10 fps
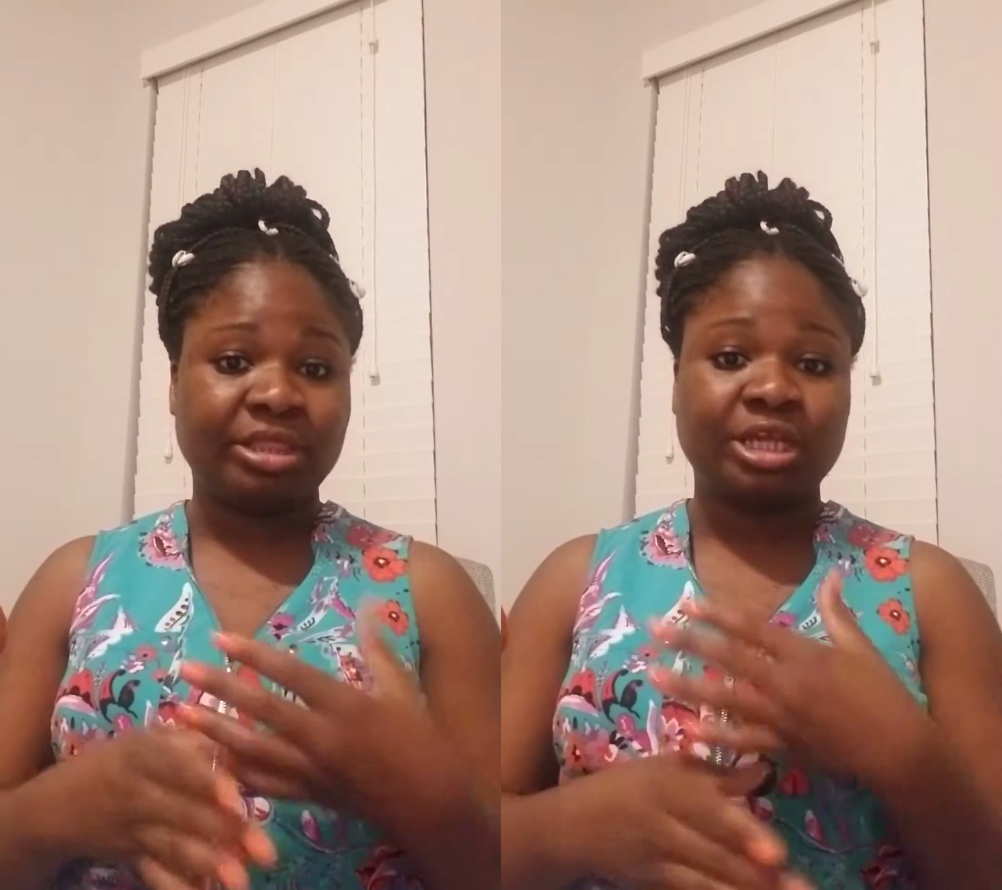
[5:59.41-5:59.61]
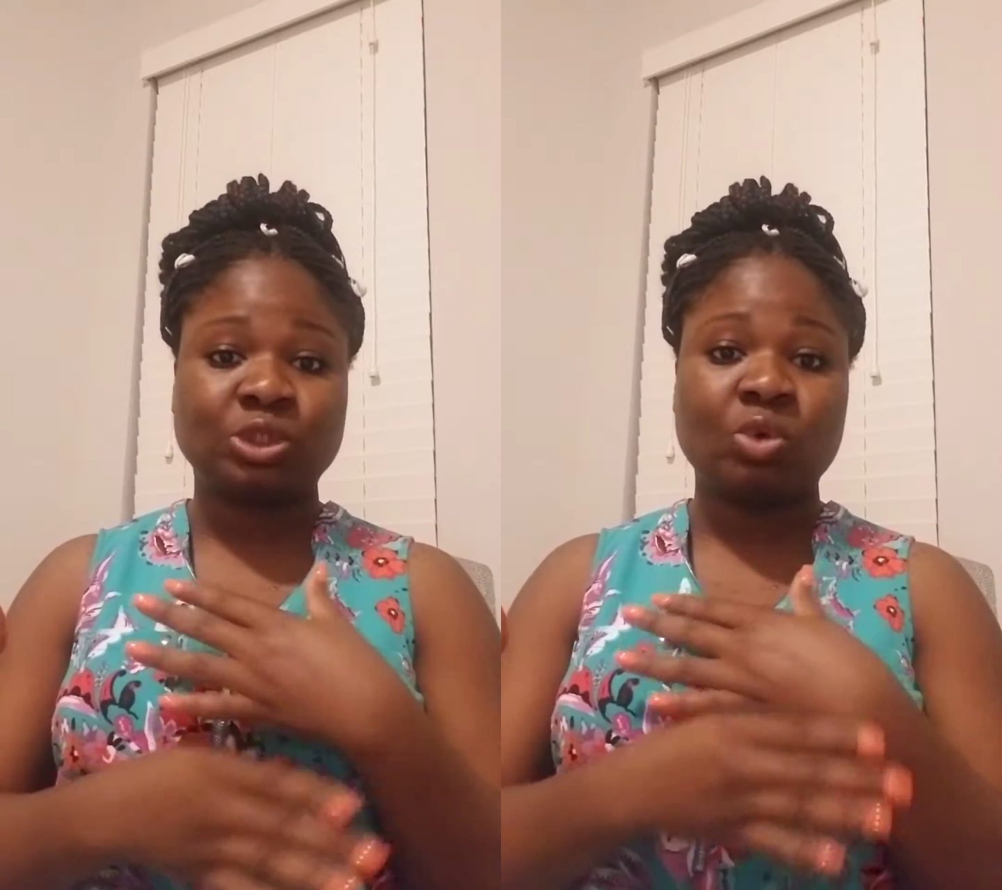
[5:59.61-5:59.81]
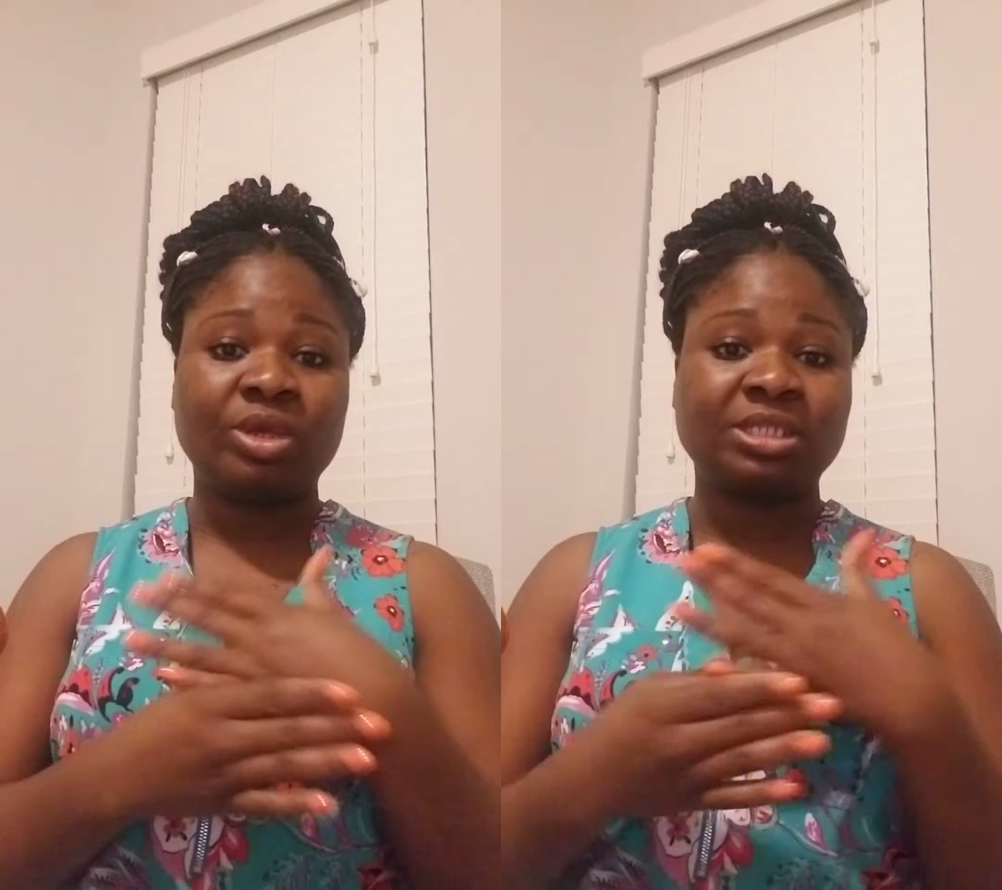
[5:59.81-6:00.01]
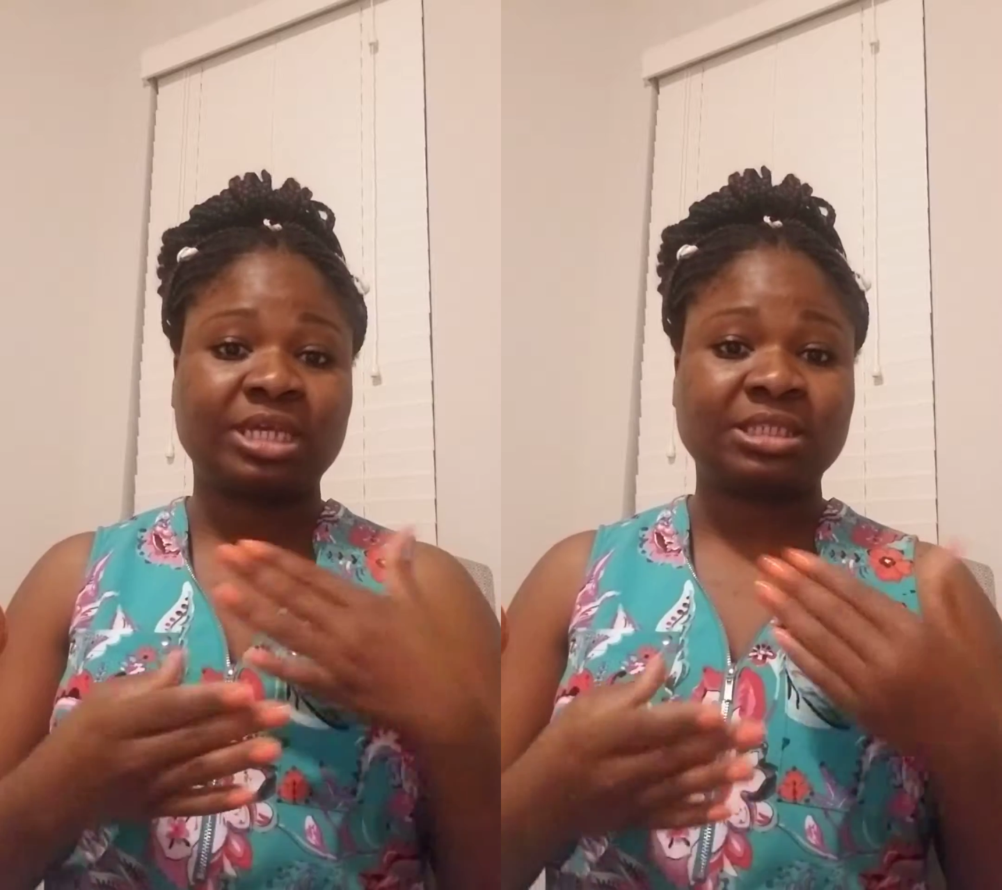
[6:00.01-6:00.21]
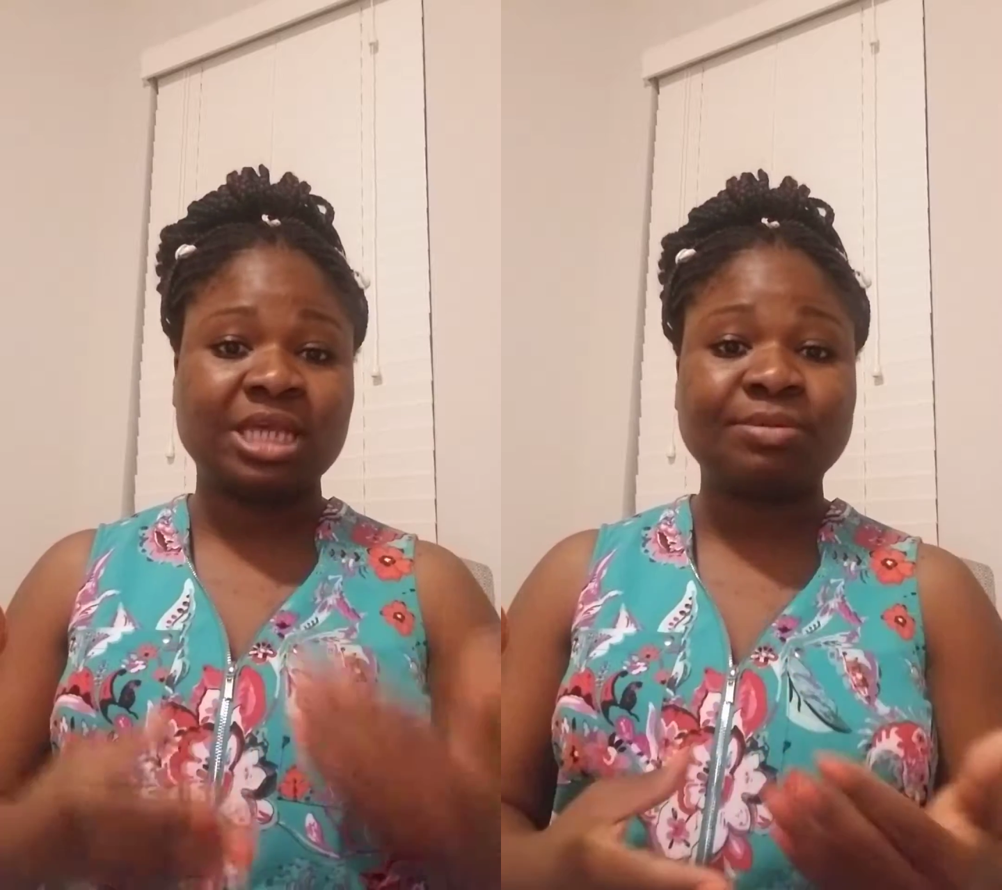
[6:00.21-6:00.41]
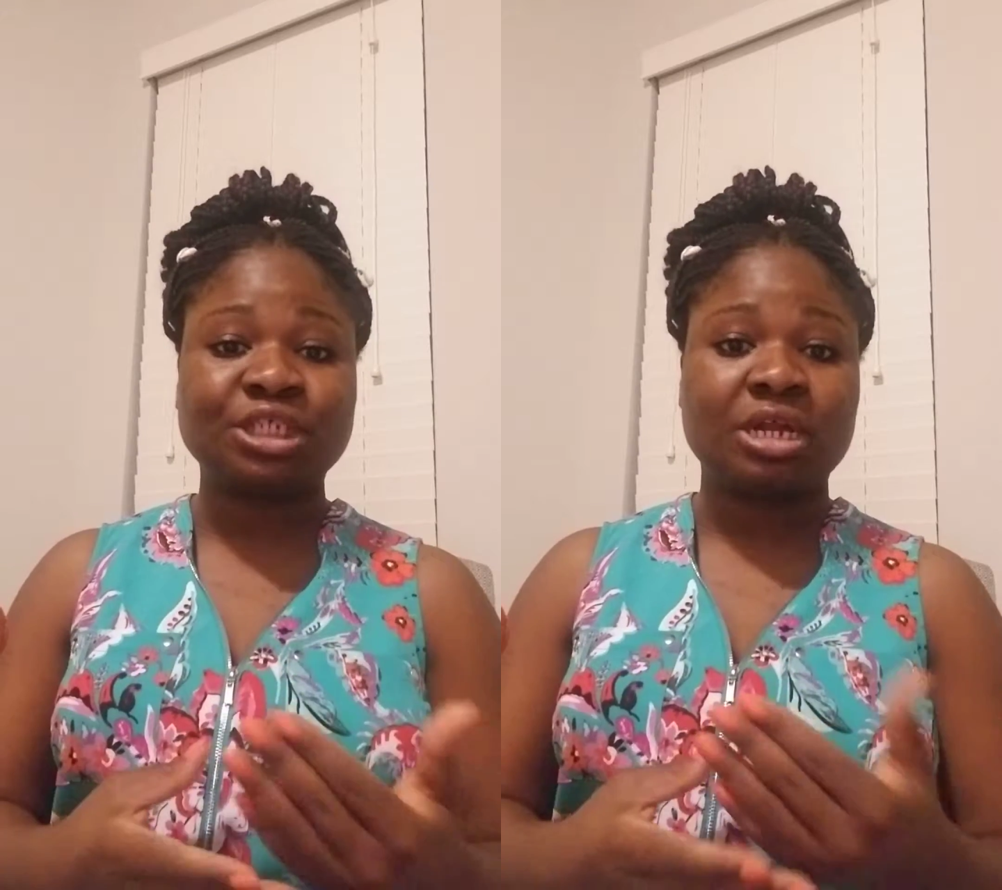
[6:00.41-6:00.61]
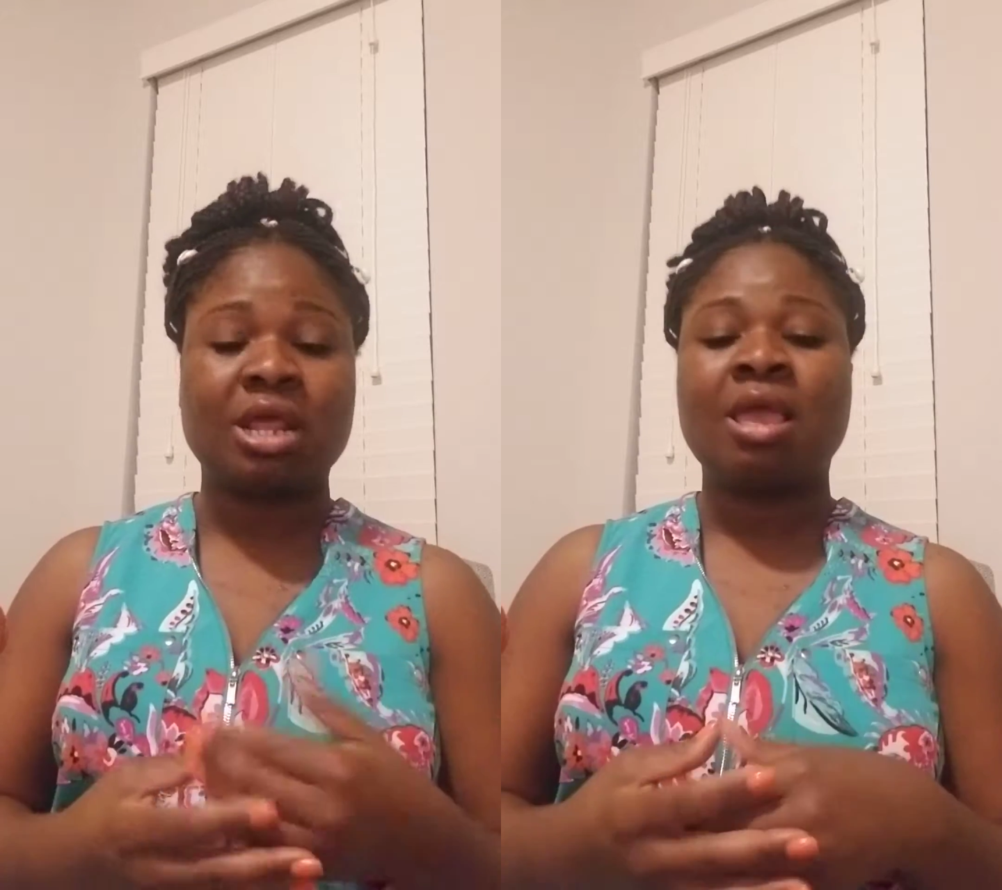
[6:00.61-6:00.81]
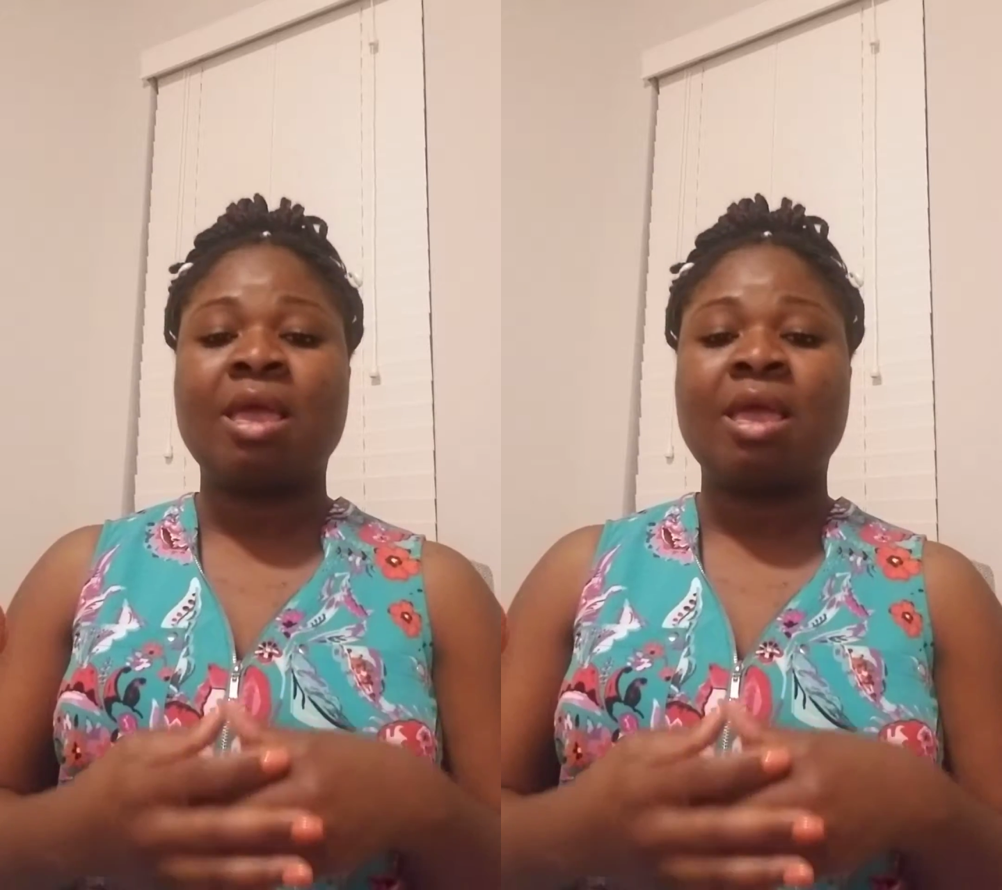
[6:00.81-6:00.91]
There's always exception,